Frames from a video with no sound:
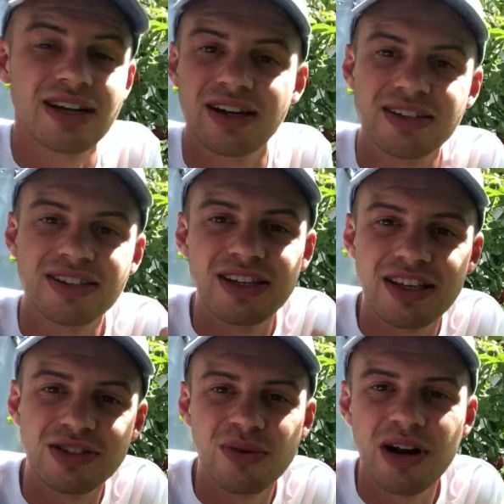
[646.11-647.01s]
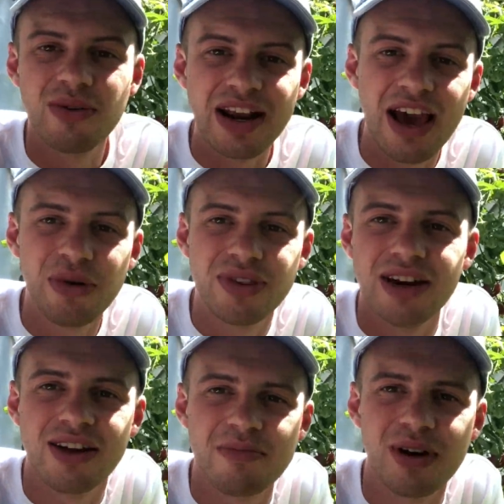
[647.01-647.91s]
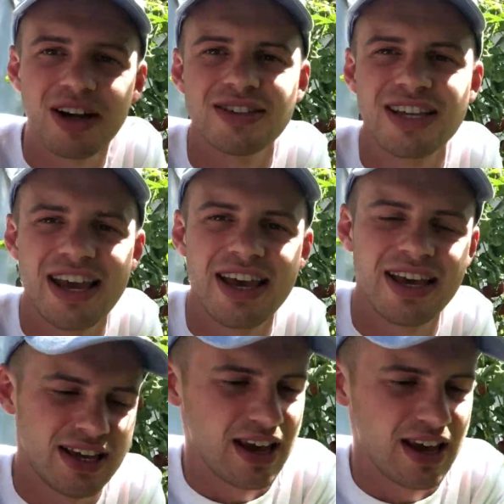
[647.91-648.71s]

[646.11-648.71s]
Now you see these really healthy looking plants here.